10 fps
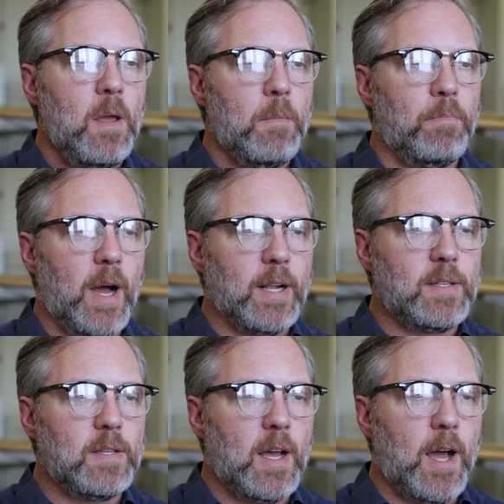
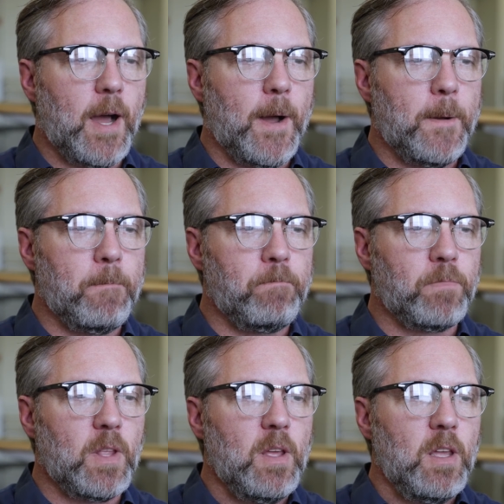But
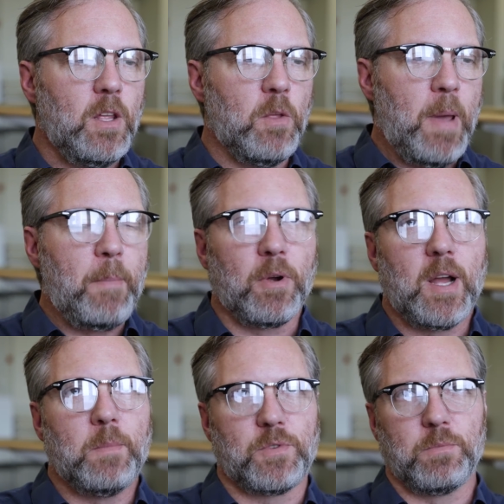the paper
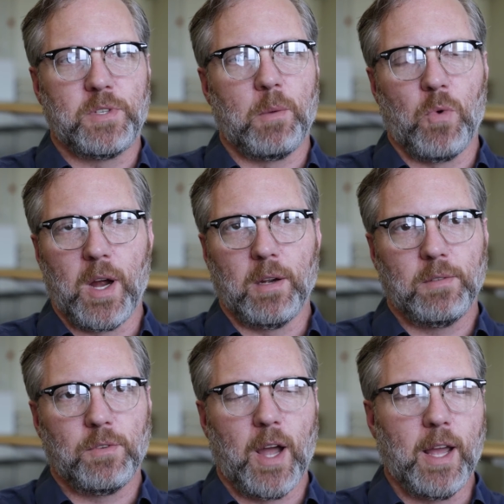comes from somewhere,
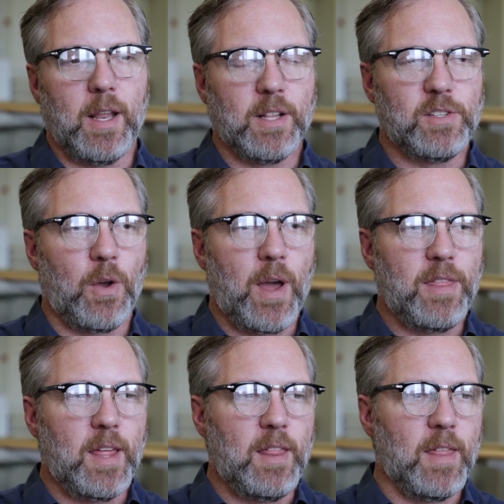right? And so I
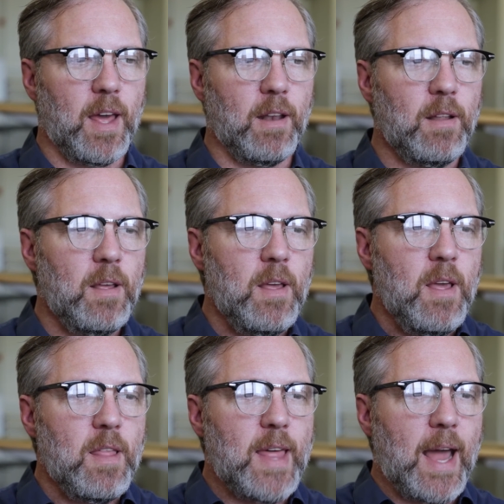think that
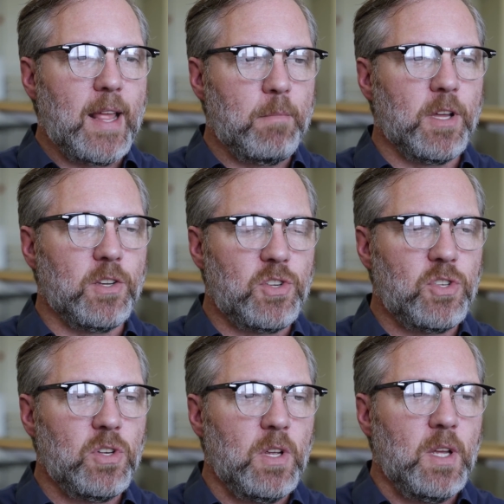
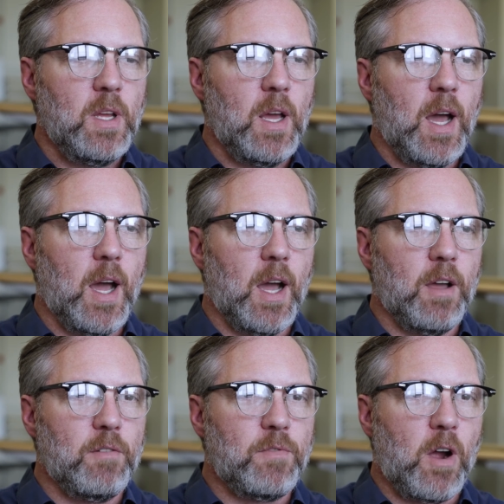image
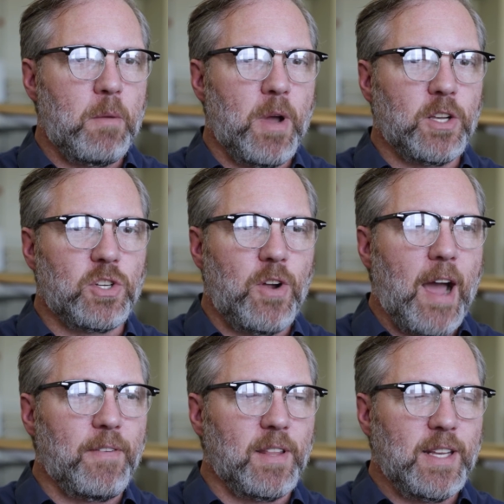very much
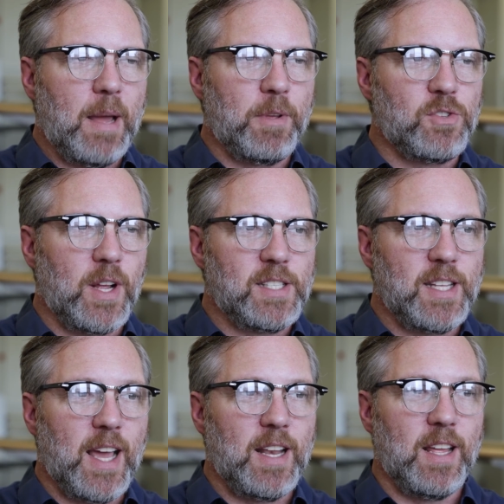graphically demonstrates
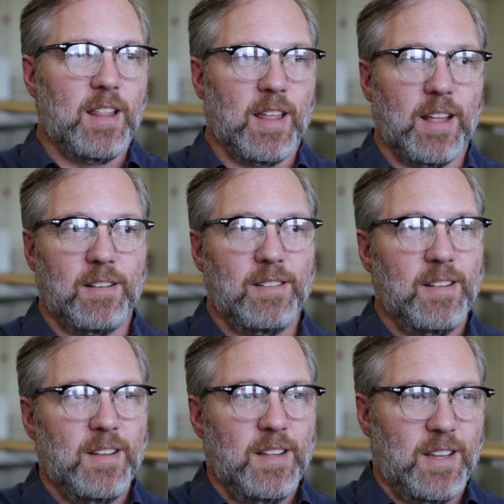the idea that
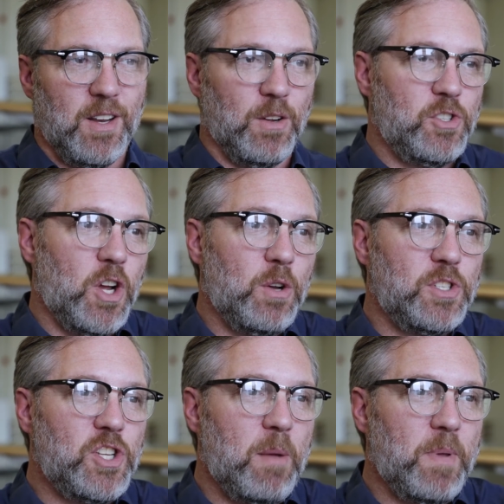
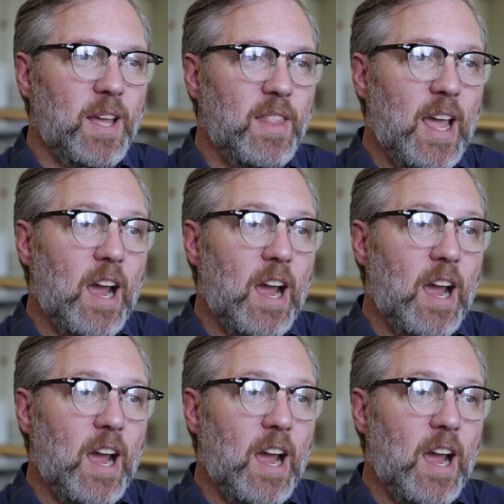Joe's jumping in the